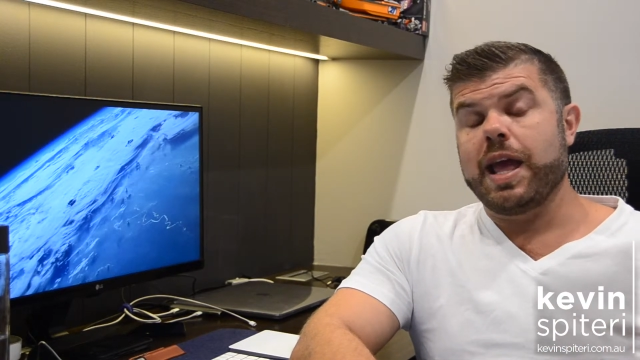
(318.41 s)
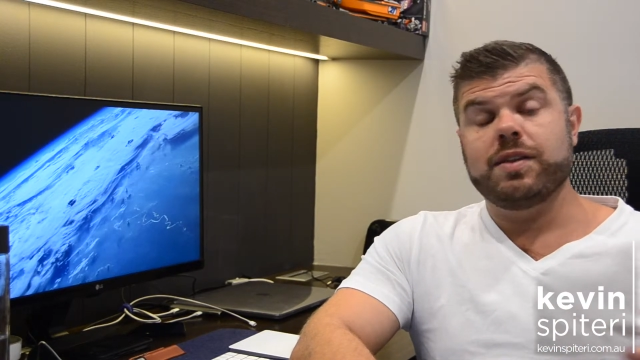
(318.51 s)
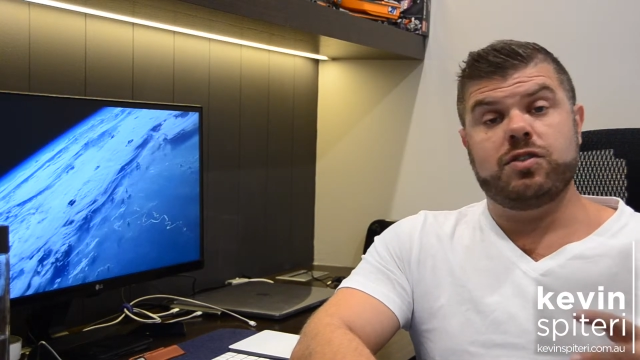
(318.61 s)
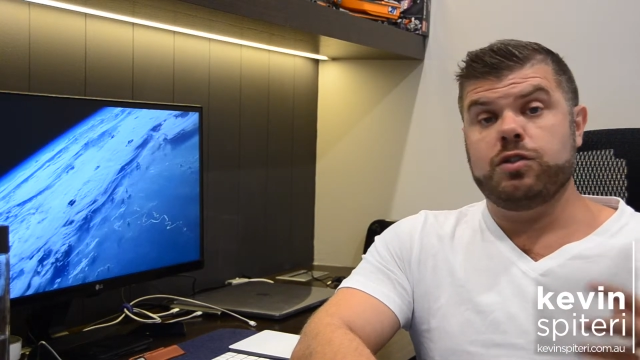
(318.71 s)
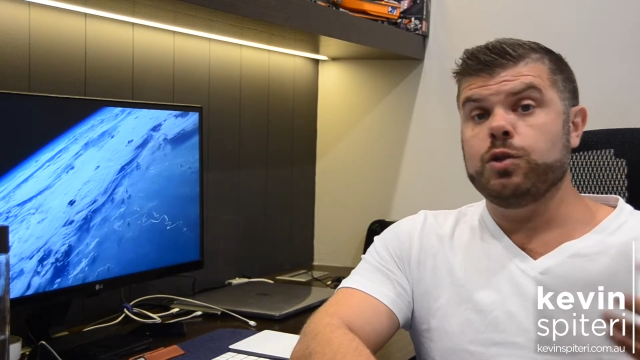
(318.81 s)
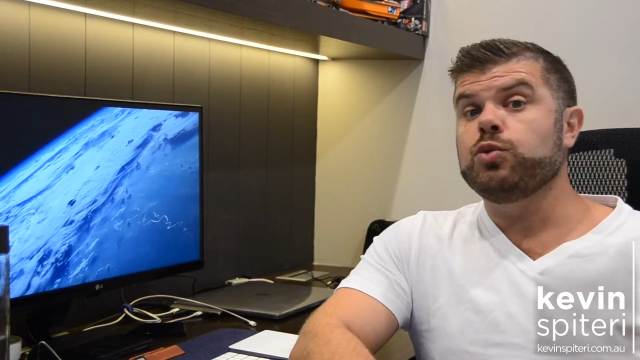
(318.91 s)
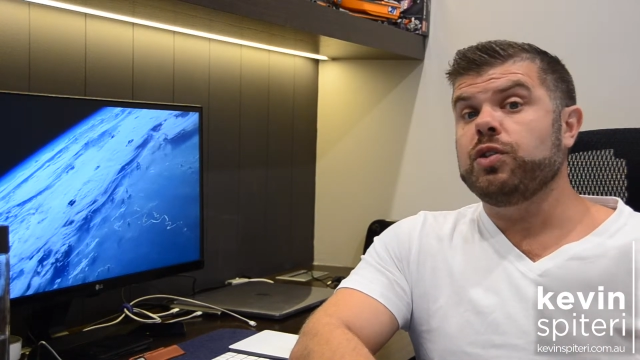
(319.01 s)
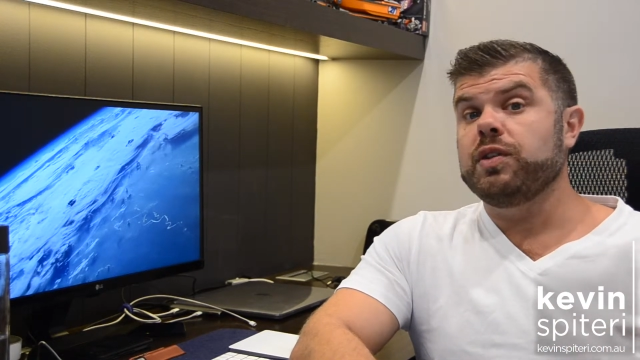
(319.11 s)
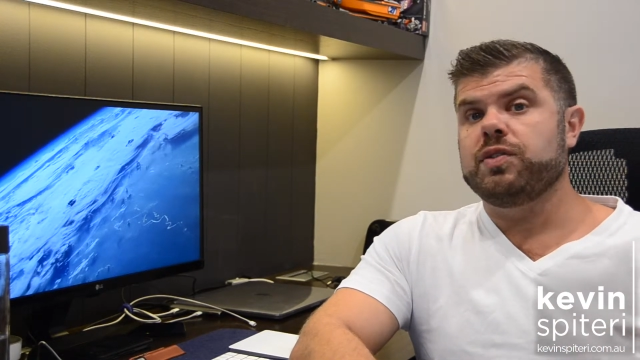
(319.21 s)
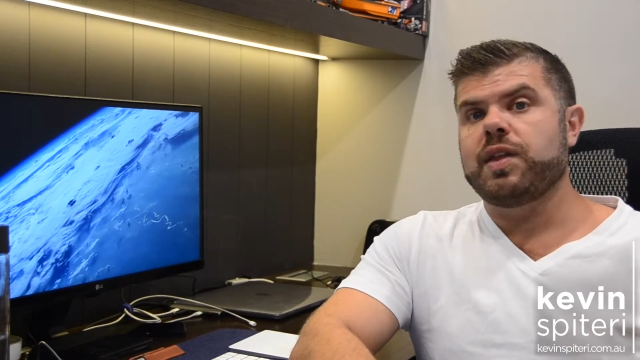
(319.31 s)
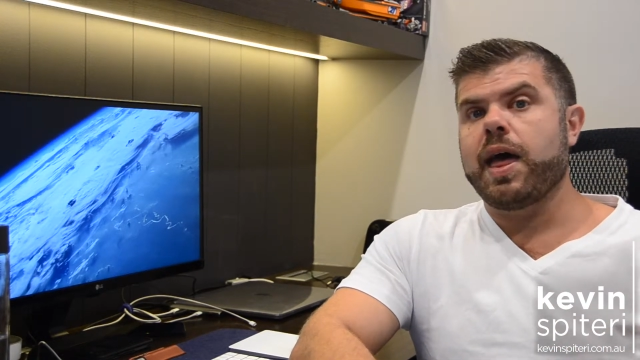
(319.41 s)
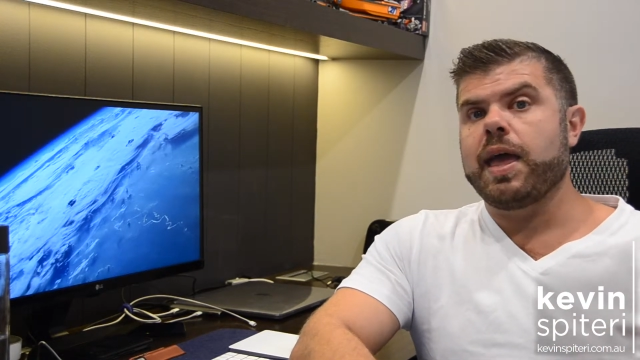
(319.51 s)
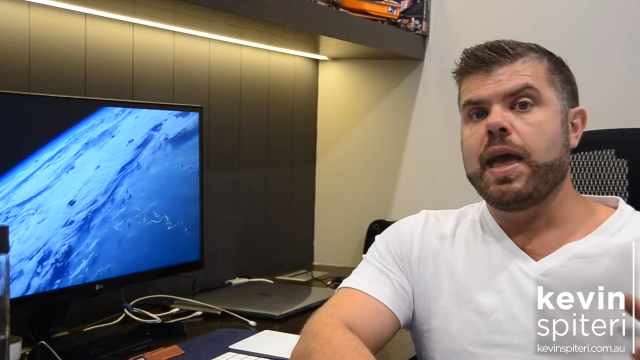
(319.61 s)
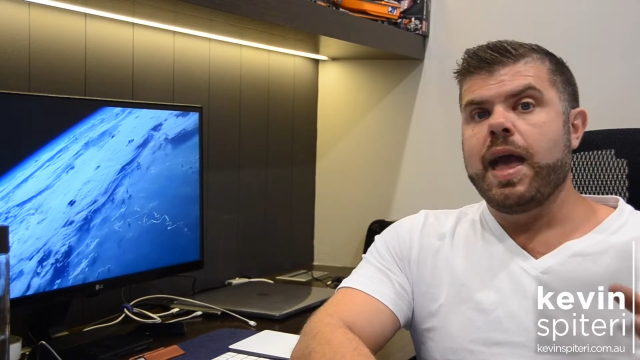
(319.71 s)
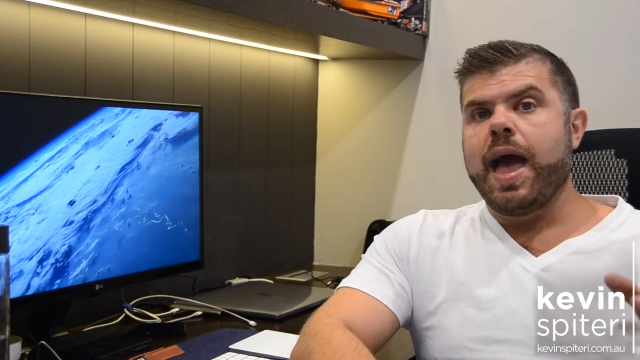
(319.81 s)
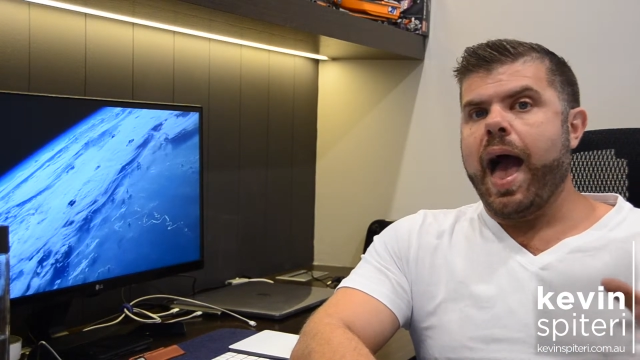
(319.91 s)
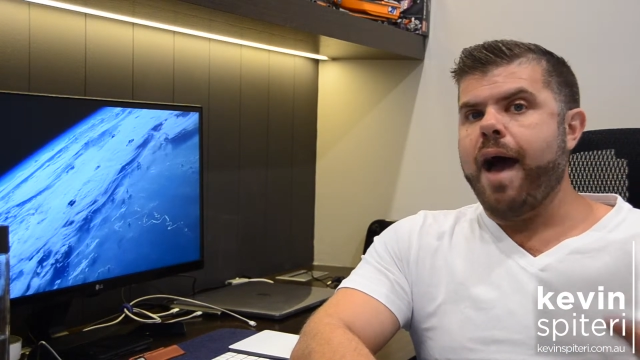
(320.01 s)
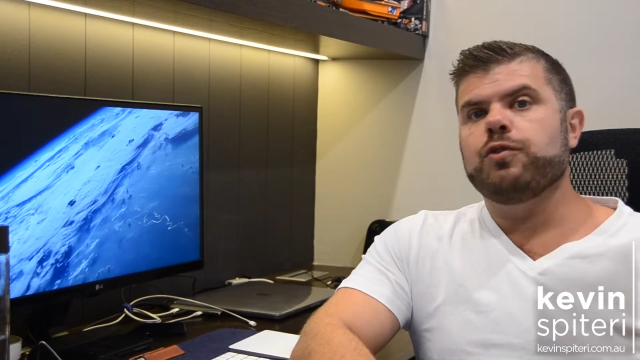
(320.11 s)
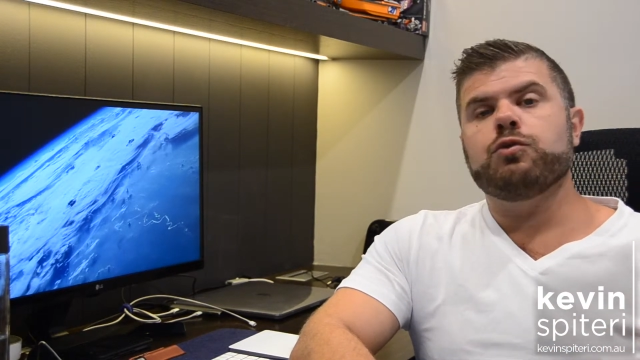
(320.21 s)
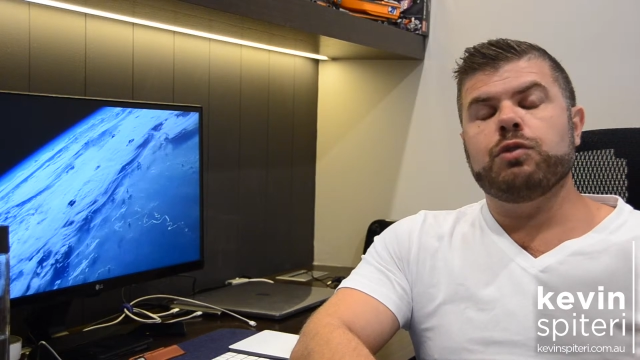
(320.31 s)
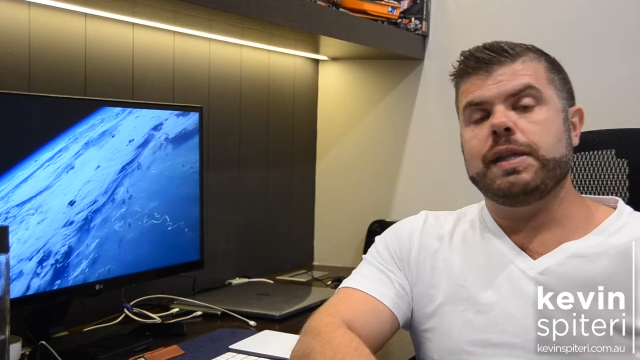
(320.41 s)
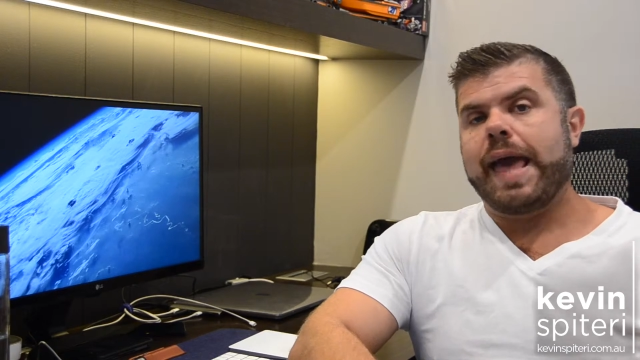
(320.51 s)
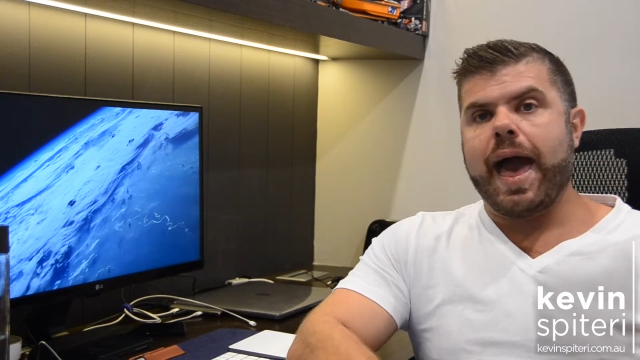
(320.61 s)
and still to this day haven't really